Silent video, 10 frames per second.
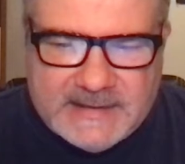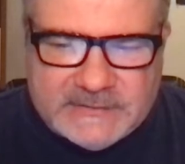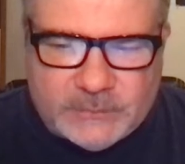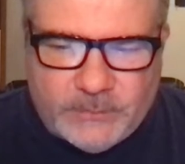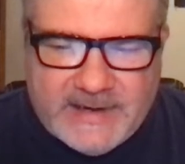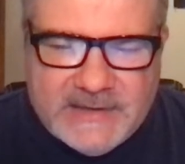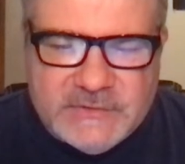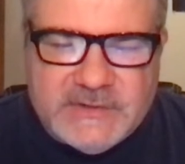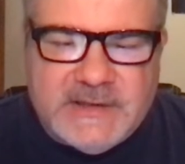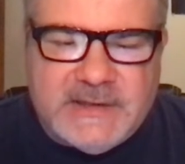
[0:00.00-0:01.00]
it's
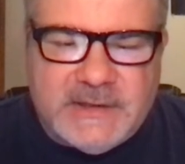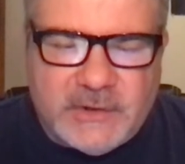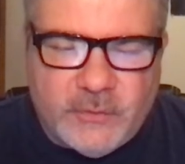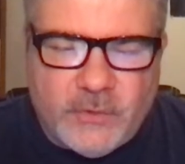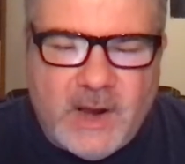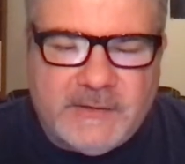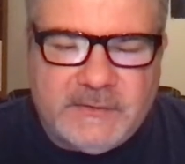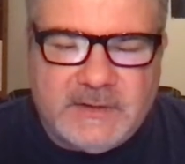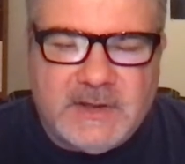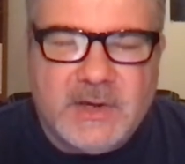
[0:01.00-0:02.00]
arranged in an
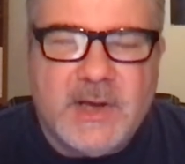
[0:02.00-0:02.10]
acrostic